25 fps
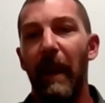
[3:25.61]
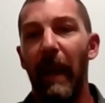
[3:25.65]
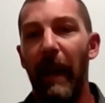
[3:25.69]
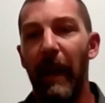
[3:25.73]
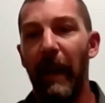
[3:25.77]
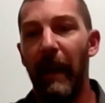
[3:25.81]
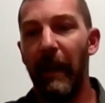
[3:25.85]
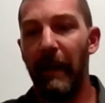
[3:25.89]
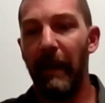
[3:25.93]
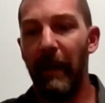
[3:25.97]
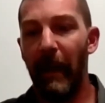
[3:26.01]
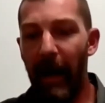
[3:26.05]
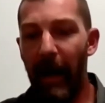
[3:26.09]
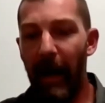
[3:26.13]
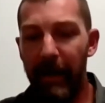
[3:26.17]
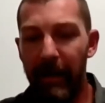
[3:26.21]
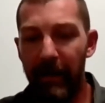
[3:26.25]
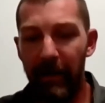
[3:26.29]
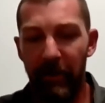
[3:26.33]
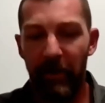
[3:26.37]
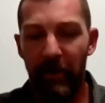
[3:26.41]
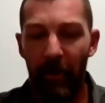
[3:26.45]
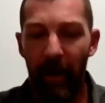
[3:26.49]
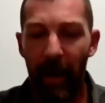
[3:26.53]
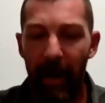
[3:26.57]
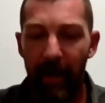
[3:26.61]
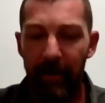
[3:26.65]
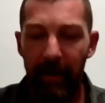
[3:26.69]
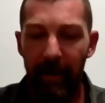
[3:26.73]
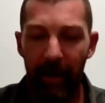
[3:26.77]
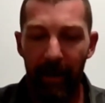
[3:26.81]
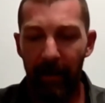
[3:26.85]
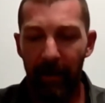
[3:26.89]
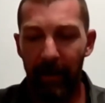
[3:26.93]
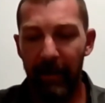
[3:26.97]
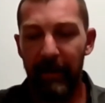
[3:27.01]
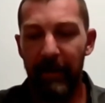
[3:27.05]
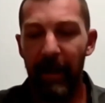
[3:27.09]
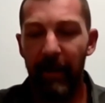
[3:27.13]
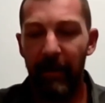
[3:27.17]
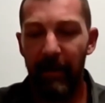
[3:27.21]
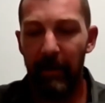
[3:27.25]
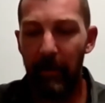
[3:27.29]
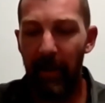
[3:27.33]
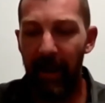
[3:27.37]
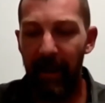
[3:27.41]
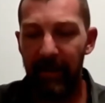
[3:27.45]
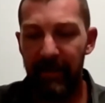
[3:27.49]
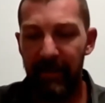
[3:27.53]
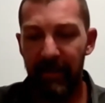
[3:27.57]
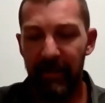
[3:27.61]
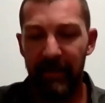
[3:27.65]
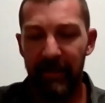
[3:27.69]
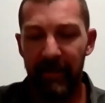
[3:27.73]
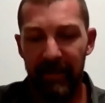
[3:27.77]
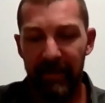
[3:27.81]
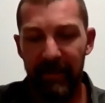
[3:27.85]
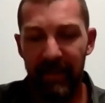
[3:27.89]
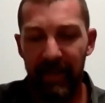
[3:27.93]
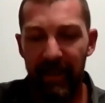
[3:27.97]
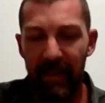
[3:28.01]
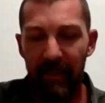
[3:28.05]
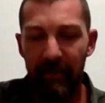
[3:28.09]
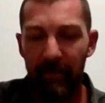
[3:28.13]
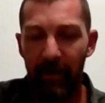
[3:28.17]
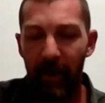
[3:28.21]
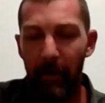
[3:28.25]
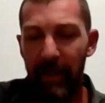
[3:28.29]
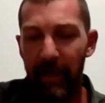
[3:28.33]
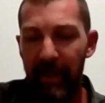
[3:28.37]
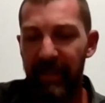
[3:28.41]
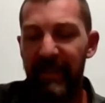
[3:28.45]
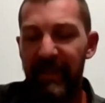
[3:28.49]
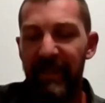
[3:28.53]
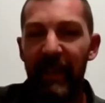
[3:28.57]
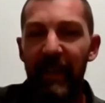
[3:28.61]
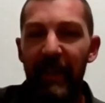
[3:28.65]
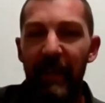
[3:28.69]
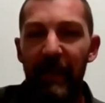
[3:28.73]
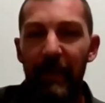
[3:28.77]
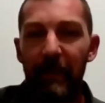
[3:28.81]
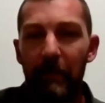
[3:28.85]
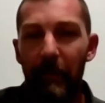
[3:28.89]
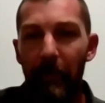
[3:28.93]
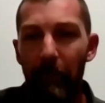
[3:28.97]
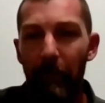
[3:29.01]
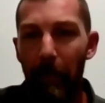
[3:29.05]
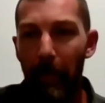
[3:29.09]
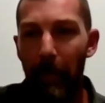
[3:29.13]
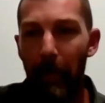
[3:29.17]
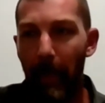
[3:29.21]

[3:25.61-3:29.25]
and I can track that on a daily basis to see if I'm exceeding